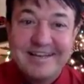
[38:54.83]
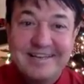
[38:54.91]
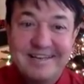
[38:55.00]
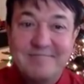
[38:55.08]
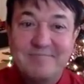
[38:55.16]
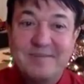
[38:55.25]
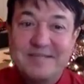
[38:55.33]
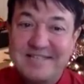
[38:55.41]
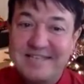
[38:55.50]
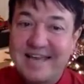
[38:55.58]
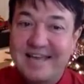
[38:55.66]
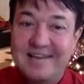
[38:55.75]
Uh,
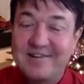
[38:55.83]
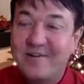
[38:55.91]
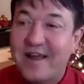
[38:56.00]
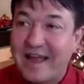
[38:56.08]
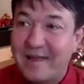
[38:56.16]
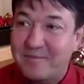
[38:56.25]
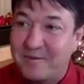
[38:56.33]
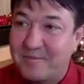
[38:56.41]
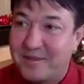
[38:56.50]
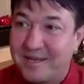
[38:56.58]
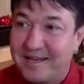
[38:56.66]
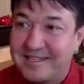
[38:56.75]
stay in your
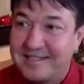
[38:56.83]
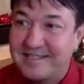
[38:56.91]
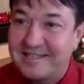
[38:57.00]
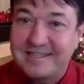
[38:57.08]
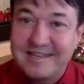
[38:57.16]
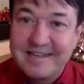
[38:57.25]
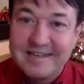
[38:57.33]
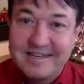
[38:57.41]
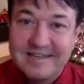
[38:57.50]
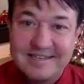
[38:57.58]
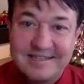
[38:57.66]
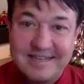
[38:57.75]
happy place.
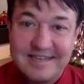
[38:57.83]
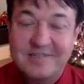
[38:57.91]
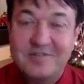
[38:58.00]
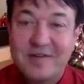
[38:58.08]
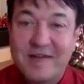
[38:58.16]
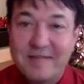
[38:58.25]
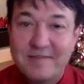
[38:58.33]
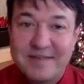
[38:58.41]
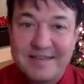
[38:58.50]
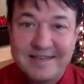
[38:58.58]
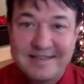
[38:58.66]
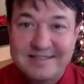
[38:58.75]
Uh, dance your
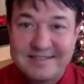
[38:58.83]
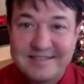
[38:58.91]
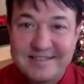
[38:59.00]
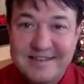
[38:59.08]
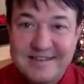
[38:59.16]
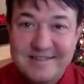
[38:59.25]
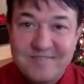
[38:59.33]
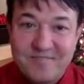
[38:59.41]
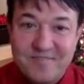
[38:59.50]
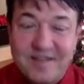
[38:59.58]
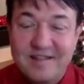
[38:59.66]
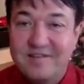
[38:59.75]
happy dance.
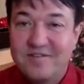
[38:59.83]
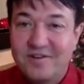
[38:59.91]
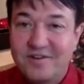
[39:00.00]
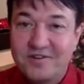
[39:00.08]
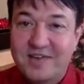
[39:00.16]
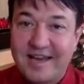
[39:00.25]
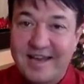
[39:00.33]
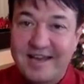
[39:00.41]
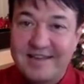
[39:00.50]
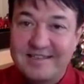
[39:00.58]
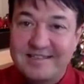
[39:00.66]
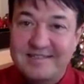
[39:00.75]
I love all you
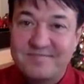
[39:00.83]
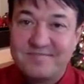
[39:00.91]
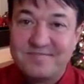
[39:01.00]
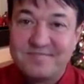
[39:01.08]
guys.